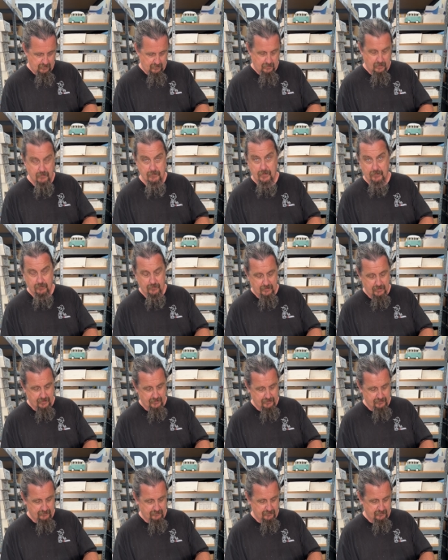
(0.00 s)
Remember, we're
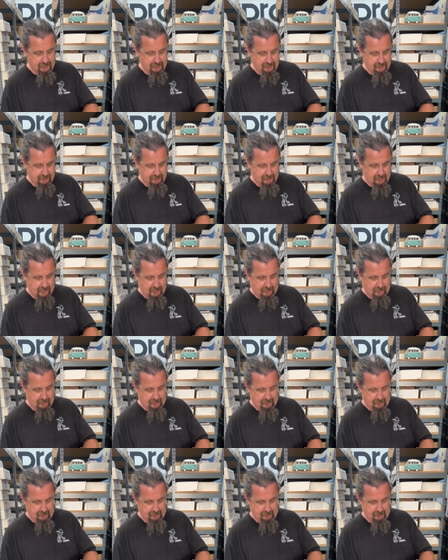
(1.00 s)
not doing this
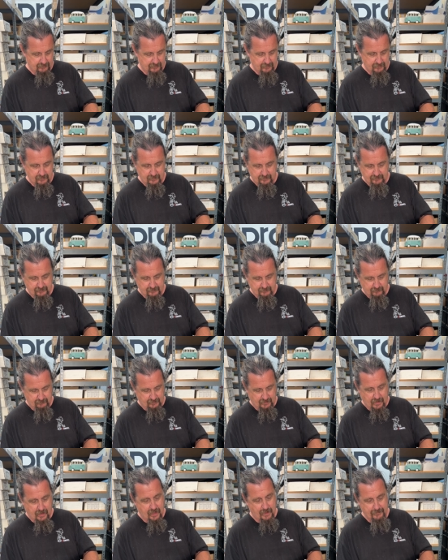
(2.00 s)
so don't
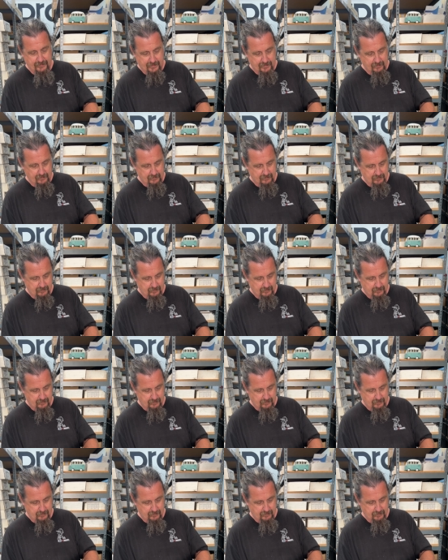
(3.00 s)
comment.